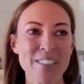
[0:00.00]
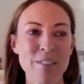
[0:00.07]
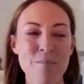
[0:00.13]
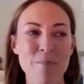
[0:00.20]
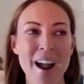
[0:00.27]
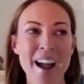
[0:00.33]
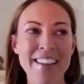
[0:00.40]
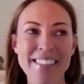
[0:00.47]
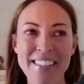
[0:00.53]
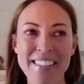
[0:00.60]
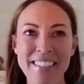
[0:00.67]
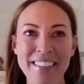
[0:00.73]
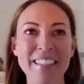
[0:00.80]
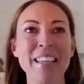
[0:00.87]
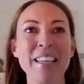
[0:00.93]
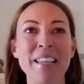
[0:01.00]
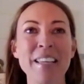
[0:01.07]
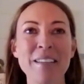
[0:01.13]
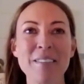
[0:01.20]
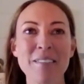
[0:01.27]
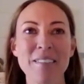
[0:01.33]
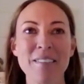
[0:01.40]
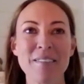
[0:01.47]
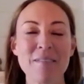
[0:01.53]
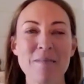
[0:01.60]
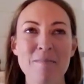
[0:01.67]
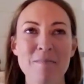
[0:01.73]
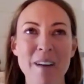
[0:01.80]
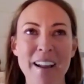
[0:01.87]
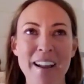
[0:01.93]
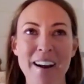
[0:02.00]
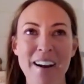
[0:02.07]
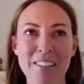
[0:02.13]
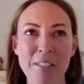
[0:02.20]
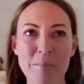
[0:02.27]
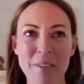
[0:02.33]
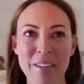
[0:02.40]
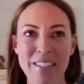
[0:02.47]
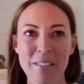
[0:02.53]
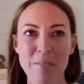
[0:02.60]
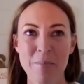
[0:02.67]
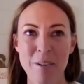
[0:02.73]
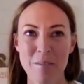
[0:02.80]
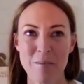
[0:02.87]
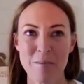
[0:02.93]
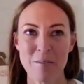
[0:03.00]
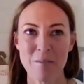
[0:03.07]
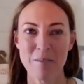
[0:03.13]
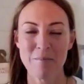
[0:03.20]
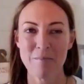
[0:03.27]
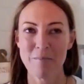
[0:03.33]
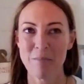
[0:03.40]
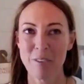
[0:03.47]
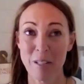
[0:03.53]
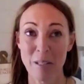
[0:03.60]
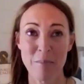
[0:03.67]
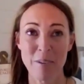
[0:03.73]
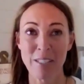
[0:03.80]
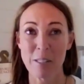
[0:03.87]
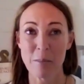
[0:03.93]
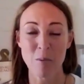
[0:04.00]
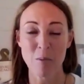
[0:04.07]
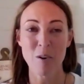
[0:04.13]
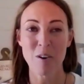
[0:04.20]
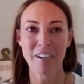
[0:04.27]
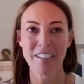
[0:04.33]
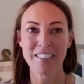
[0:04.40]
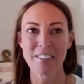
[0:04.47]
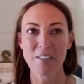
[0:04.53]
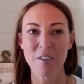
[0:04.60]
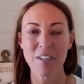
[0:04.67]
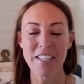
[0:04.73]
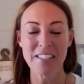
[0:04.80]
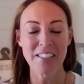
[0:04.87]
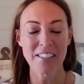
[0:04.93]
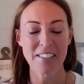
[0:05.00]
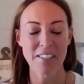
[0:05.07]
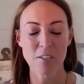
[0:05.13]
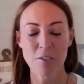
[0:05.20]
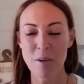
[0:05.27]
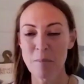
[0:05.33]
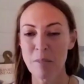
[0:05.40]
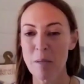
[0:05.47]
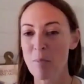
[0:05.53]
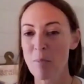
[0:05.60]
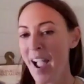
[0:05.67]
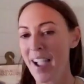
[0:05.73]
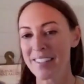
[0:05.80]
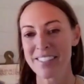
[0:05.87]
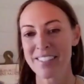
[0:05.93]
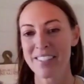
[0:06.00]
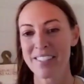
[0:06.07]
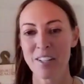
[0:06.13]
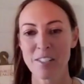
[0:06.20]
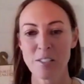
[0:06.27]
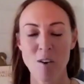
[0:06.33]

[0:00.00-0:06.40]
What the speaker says: Surprisingly, my husband has been a really big supporter. So he's extremely practical.